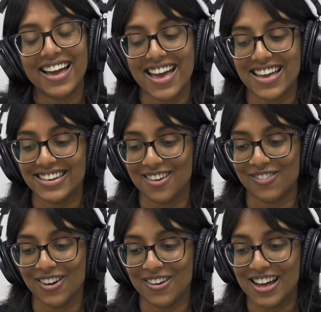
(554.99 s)
And I've
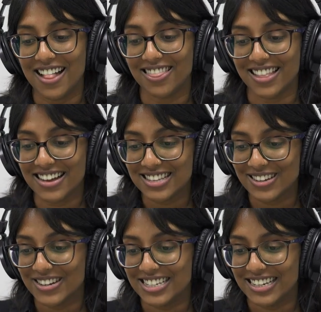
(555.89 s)
got a last
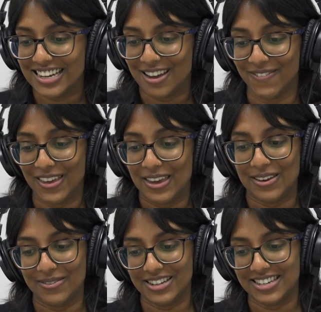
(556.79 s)
question here for
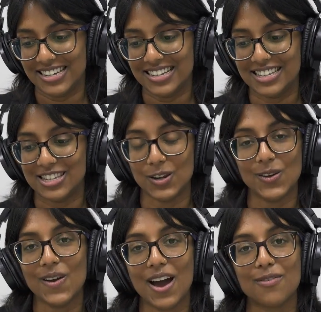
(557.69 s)
you, which is, do
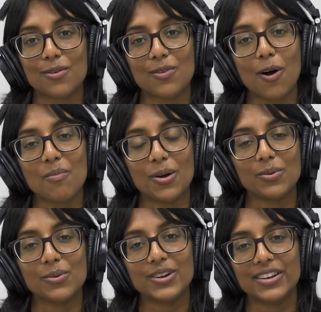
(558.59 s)
you have a role
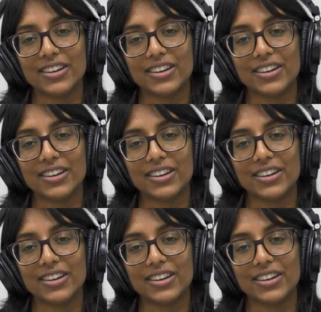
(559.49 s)
model?